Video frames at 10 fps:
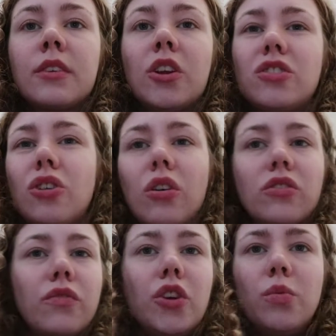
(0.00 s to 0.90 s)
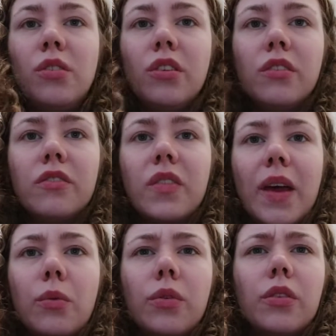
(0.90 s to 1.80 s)
A lot of talks of unions.
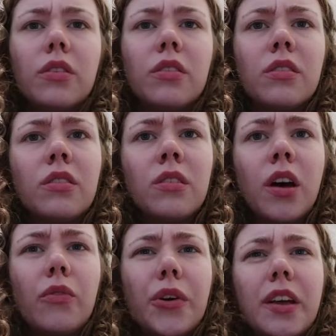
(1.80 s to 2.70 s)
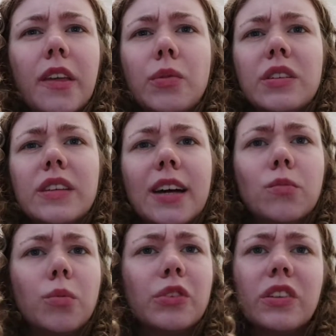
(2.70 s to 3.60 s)
I've wrote here, they were deciding
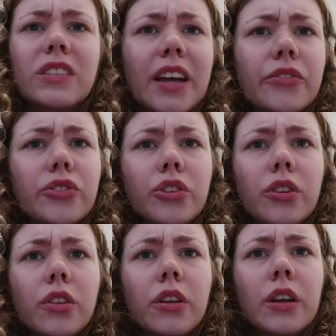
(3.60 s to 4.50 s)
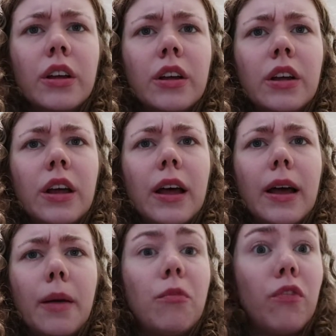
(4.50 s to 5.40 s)
what was essential.
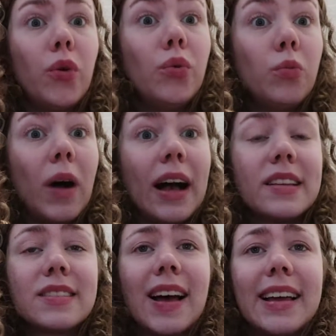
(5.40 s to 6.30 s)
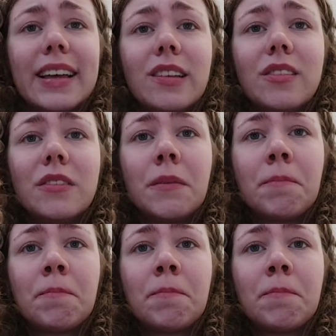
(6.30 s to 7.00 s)
Food wise, that is